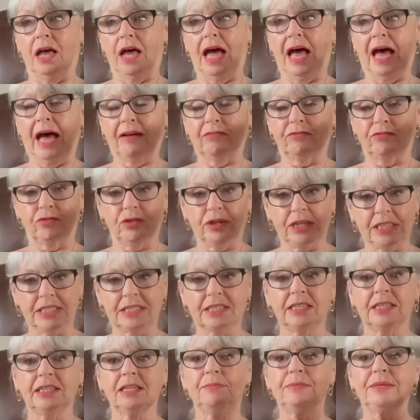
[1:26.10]
I've
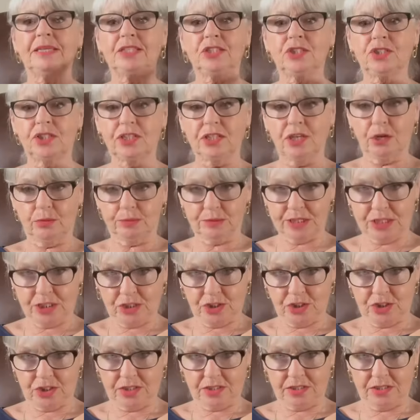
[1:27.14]
recently been to the
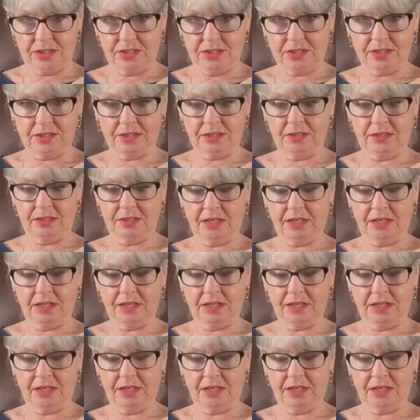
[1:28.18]
opticians.